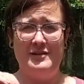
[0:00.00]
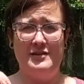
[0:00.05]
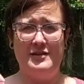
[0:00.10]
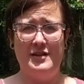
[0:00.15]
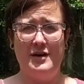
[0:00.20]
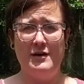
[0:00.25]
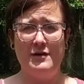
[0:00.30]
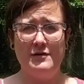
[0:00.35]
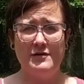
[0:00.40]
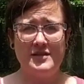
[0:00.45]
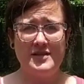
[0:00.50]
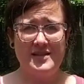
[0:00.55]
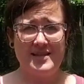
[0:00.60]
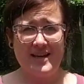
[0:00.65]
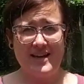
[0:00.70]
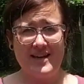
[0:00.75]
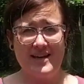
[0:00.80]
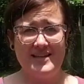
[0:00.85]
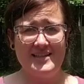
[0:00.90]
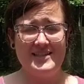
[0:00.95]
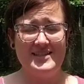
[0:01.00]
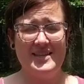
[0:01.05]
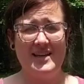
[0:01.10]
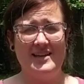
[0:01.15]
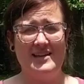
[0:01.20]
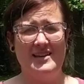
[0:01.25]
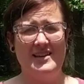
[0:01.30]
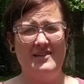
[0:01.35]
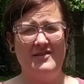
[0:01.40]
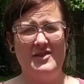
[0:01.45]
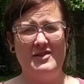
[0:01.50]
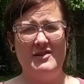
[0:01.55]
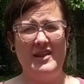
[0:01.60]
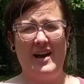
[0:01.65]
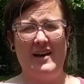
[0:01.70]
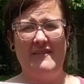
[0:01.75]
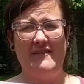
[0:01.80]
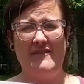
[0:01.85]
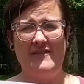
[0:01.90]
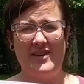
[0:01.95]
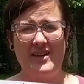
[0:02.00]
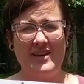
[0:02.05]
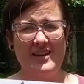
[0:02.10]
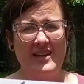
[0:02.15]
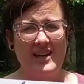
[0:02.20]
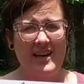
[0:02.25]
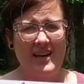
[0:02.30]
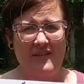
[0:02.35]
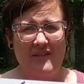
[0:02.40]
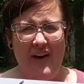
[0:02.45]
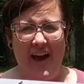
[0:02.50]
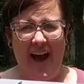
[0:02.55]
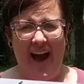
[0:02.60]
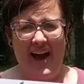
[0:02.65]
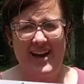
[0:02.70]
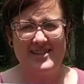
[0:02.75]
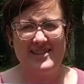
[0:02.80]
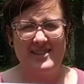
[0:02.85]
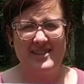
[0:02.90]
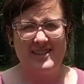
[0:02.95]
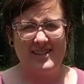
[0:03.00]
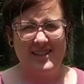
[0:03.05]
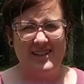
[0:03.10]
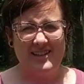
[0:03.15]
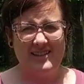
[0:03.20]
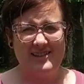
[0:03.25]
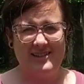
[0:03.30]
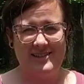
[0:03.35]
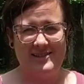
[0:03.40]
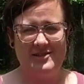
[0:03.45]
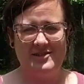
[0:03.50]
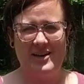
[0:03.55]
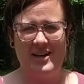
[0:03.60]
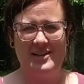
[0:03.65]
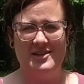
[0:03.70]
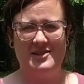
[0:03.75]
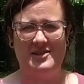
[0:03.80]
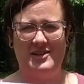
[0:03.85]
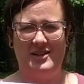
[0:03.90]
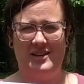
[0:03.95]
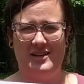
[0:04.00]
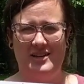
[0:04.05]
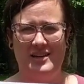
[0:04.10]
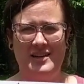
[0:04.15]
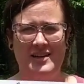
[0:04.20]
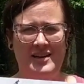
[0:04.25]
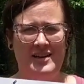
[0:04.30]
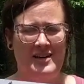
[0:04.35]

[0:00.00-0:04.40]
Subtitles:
Those things can give you that feeling of acid indigestion.